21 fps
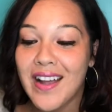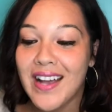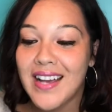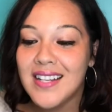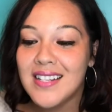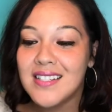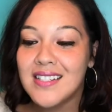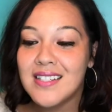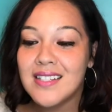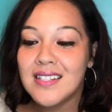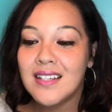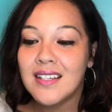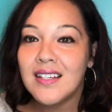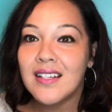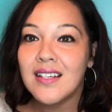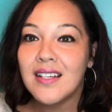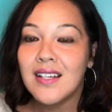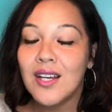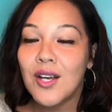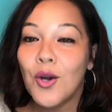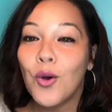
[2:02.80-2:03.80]
heads,
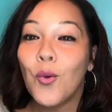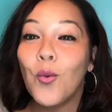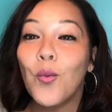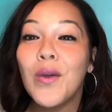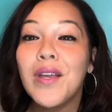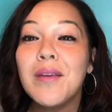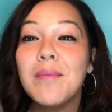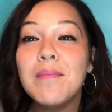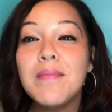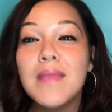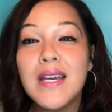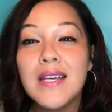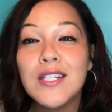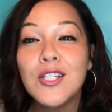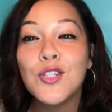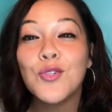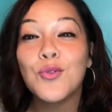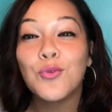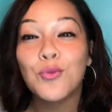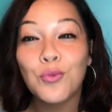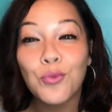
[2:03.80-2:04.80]
we
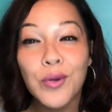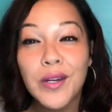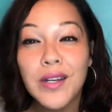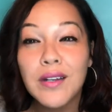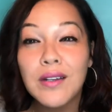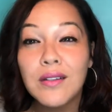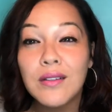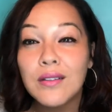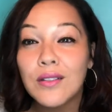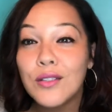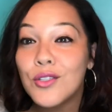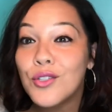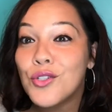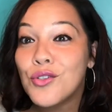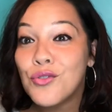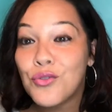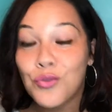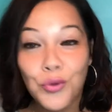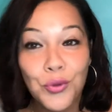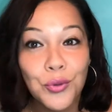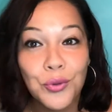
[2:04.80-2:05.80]
miss real,
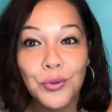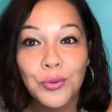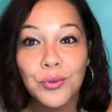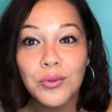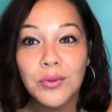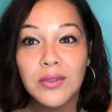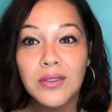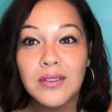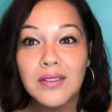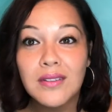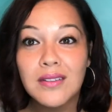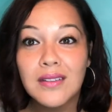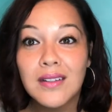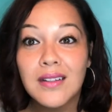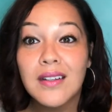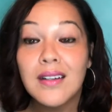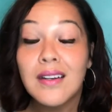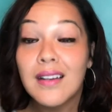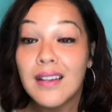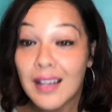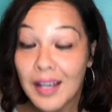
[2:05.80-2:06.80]
true
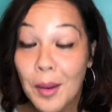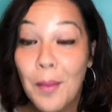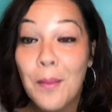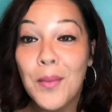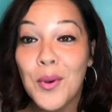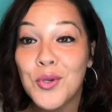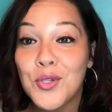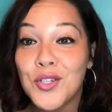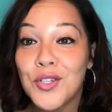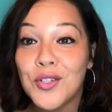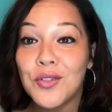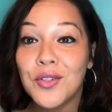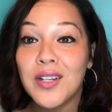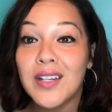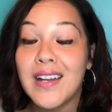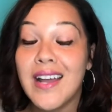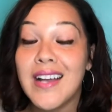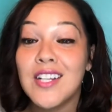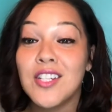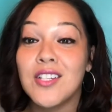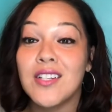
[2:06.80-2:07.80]
emotional
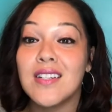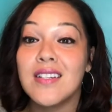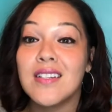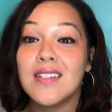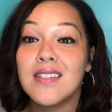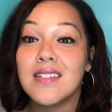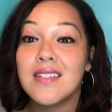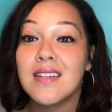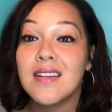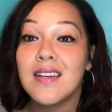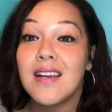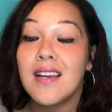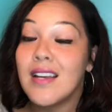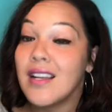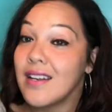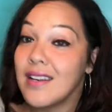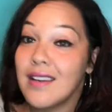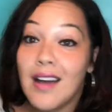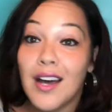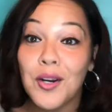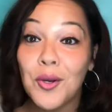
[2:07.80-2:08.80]
connections,
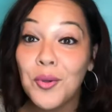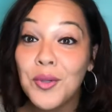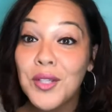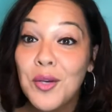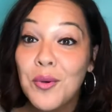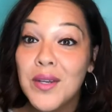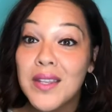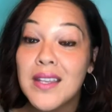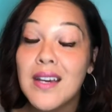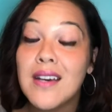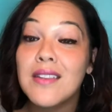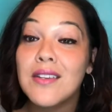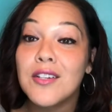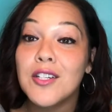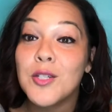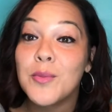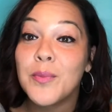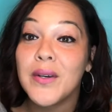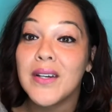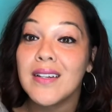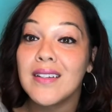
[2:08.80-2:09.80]
not only with
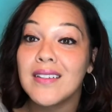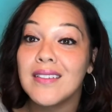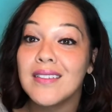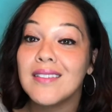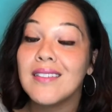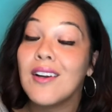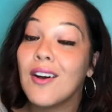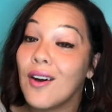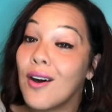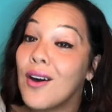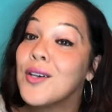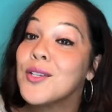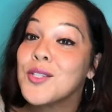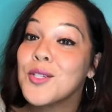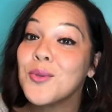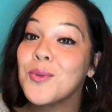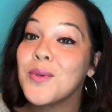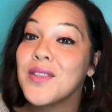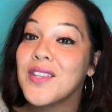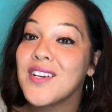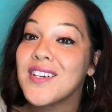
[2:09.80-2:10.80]
others, but
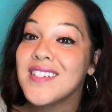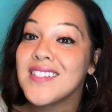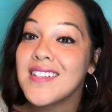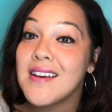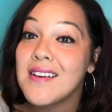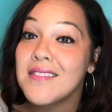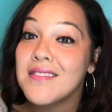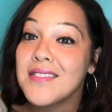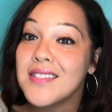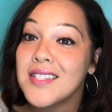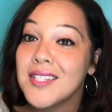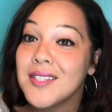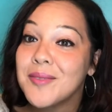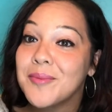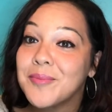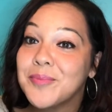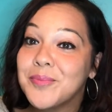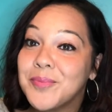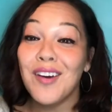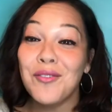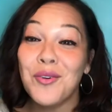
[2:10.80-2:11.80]
also with ourselves
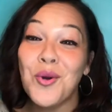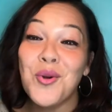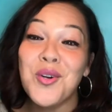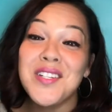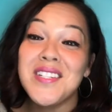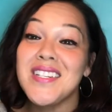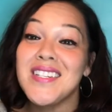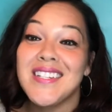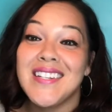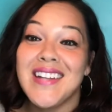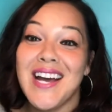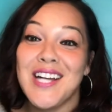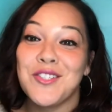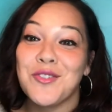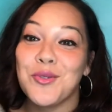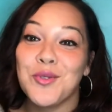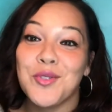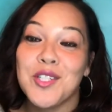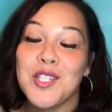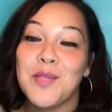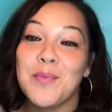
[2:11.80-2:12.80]
course, it's
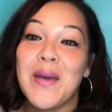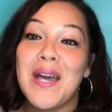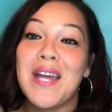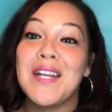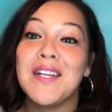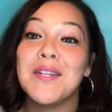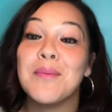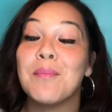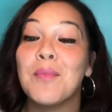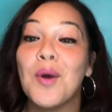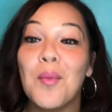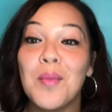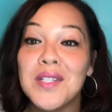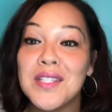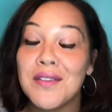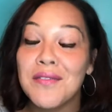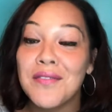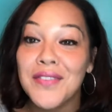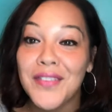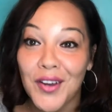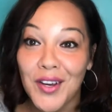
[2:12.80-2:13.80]
natural to spend moments
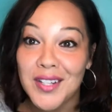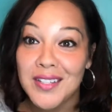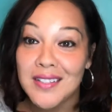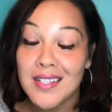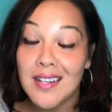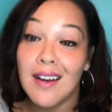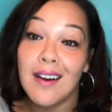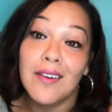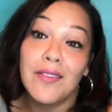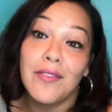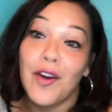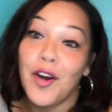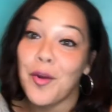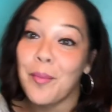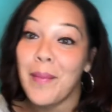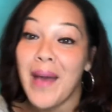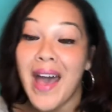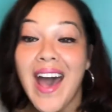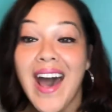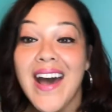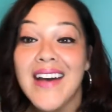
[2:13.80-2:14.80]
of thoughts of our
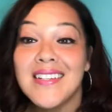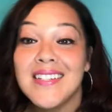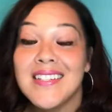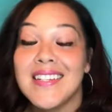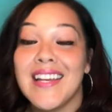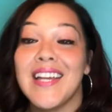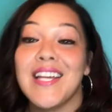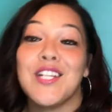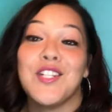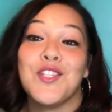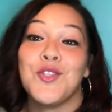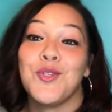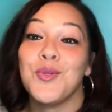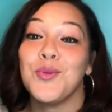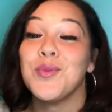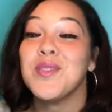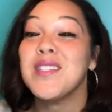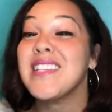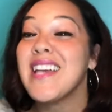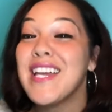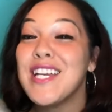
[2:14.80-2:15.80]
past and to
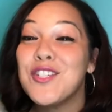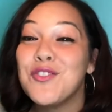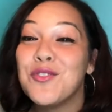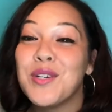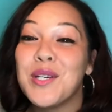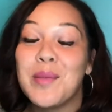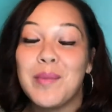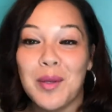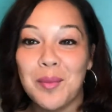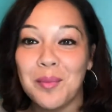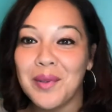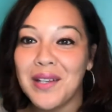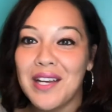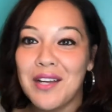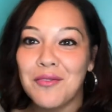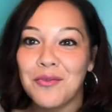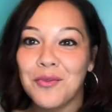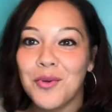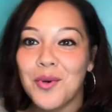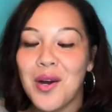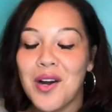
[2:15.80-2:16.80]
daydream and
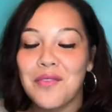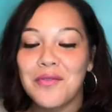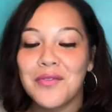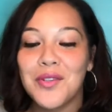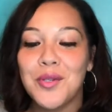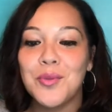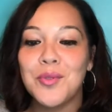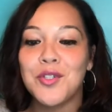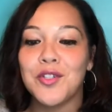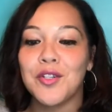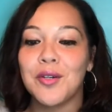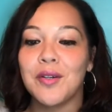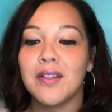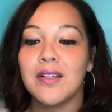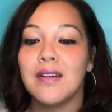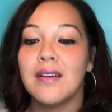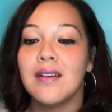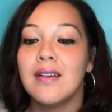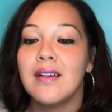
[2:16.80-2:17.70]
plan for our future.